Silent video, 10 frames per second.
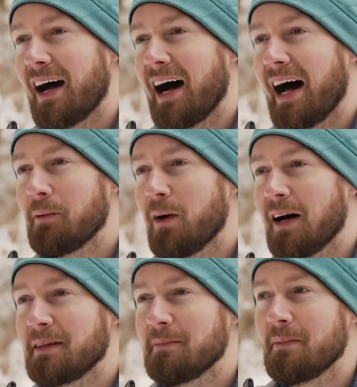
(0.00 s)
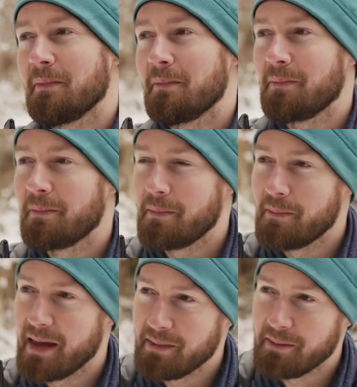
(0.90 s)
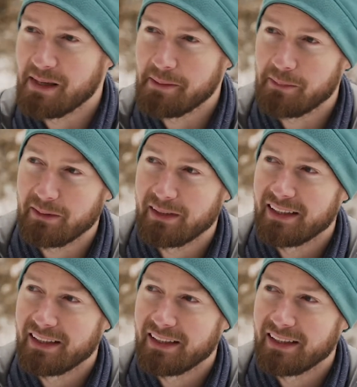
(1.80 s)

I want maybe people,